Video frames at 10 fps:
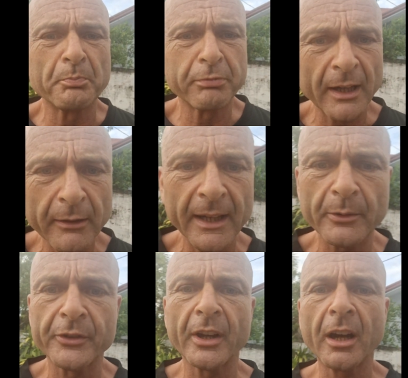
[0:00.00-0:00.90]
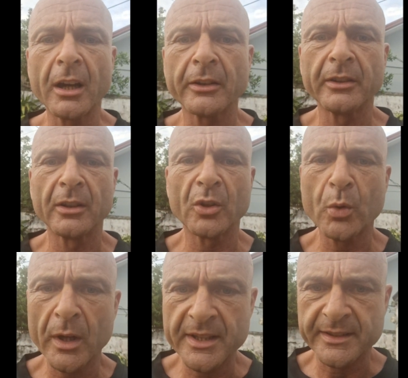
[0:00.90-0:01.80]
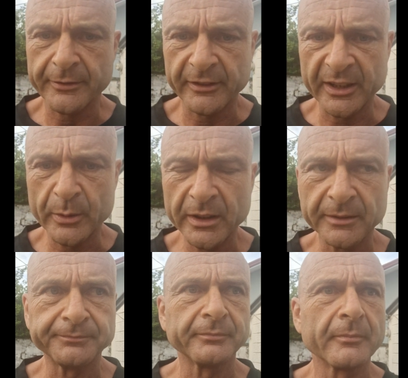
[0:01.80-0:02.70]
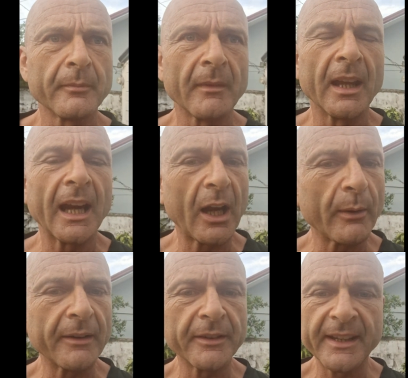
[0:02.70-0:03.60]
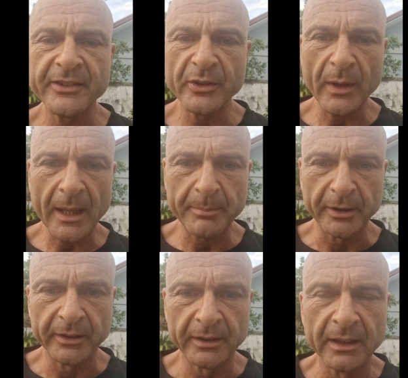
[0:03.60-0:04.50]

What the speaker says: brownouts aren't quite so frequent. However, they do happen.